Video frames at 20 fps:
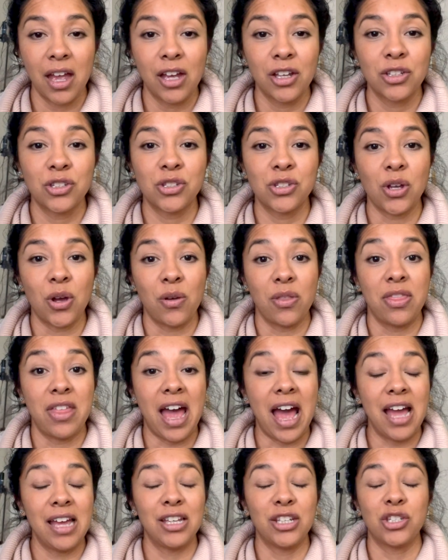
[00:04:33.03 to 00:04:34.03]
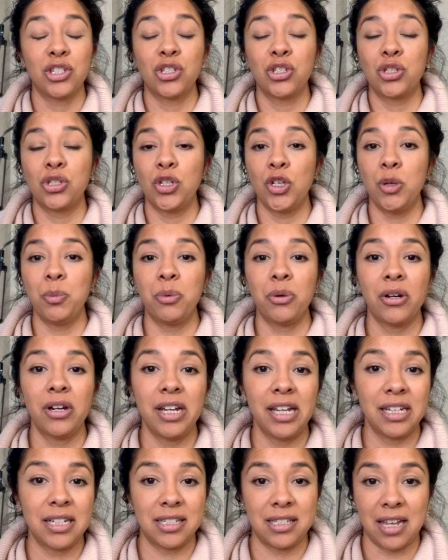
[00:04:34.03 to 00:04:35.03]
So that is super
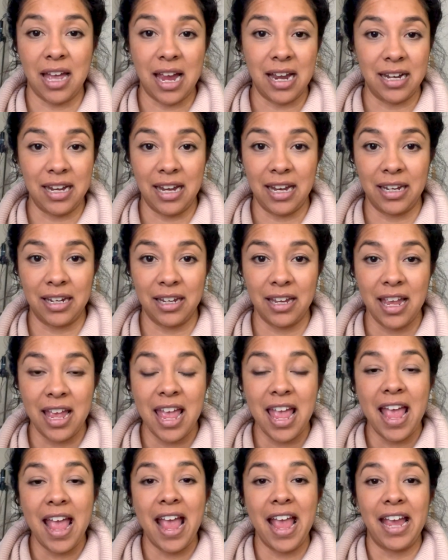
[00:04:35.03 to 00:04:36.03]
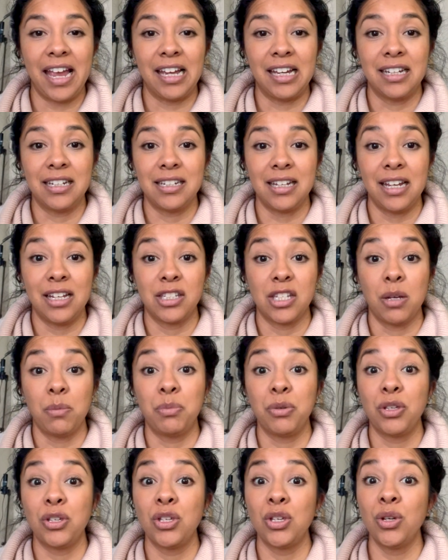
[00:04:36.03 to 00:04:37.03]
exciting and it's a
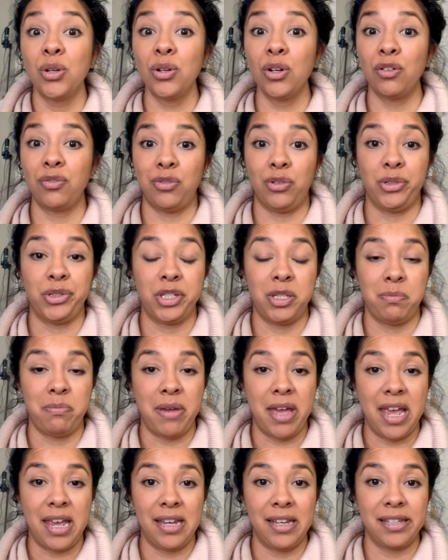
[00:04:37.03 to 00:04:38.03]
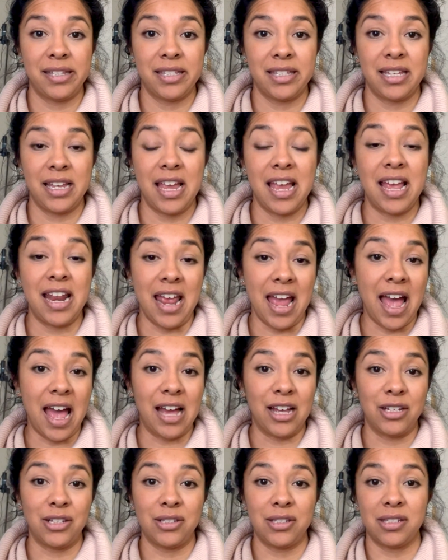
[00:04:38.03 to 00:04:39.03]
beautiful space. It
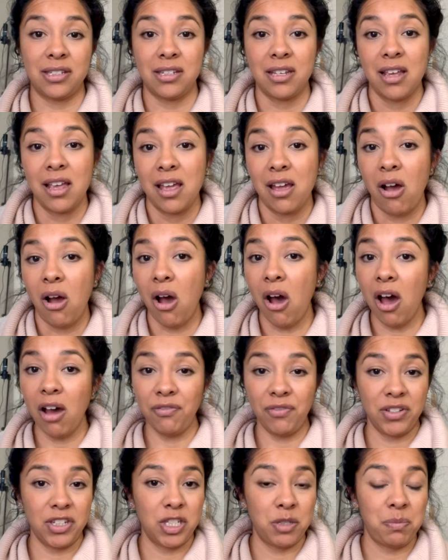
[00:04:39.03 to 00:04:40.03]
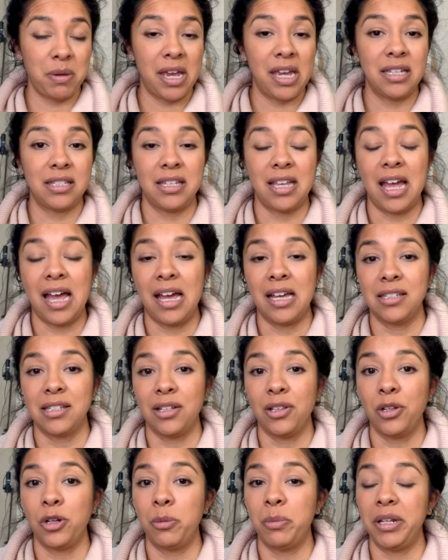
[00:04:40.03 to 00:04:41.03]
has office space, it has a
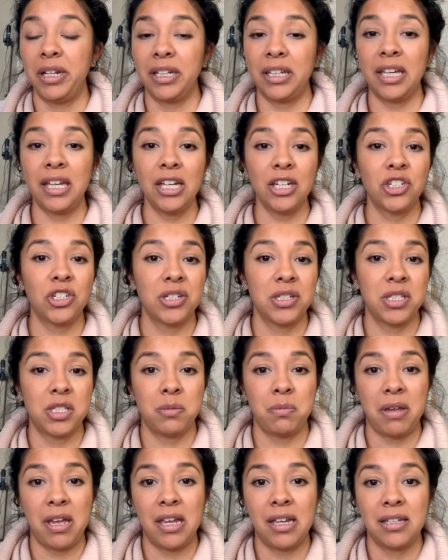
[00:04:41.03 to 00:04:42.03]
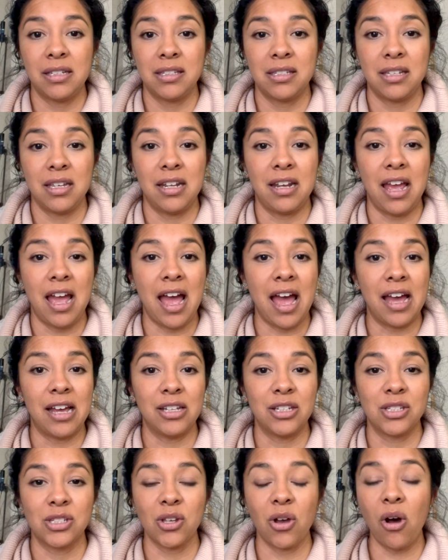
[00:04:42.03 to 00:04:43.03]
little bit of kitchen space, it
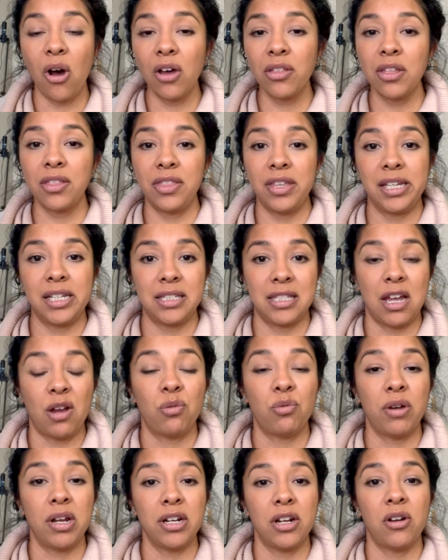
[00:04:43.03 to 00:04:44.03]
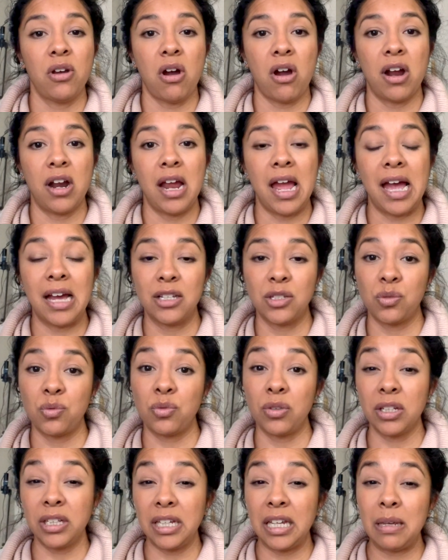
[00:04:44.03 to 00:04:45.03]
has all the things that Rended Heart has
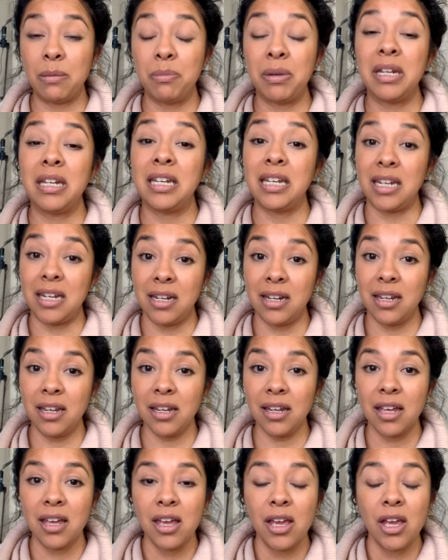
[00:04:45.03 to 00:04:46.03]
really been needing.